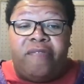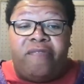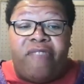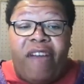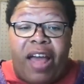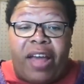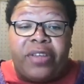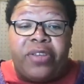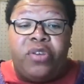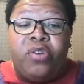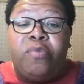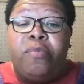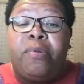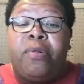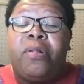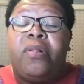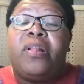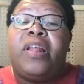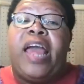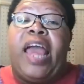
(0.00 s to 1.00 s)

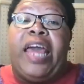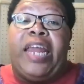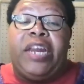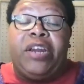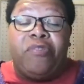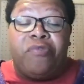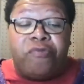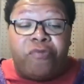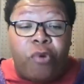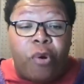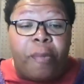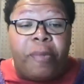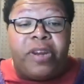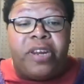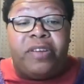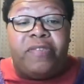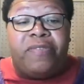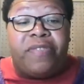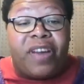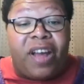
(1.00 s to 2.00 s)
valuable and
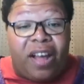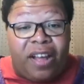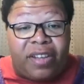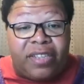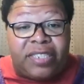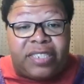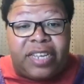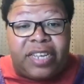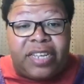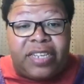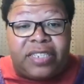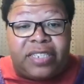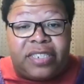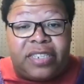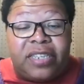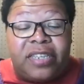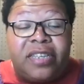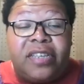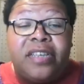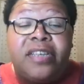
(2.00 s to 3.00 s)
informative
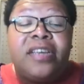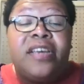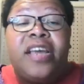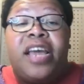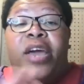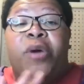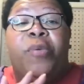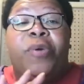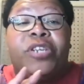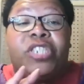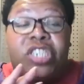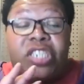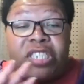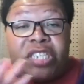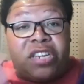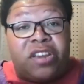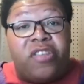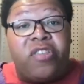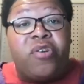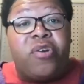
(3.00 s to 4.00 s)
content, which is
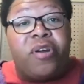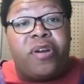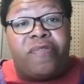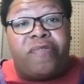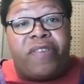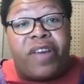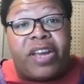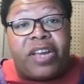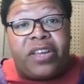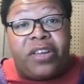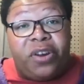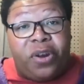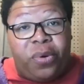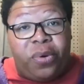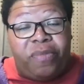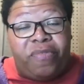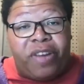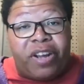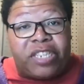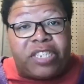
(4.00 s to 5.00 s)
another
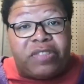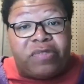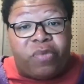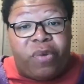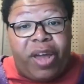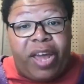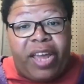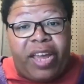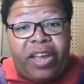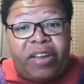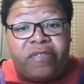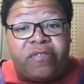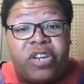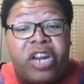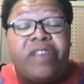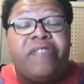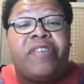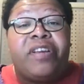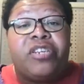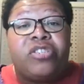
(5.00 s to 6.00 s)
effective way of
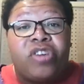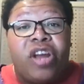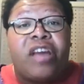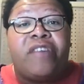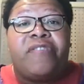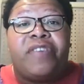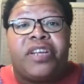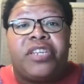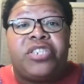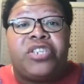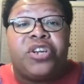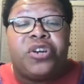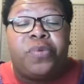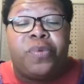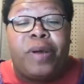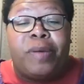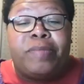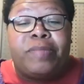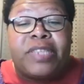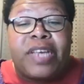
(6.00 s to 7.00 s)
driving traffic to your
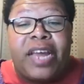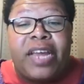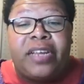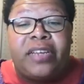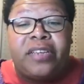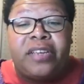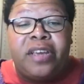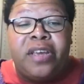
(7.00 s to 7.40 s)
website.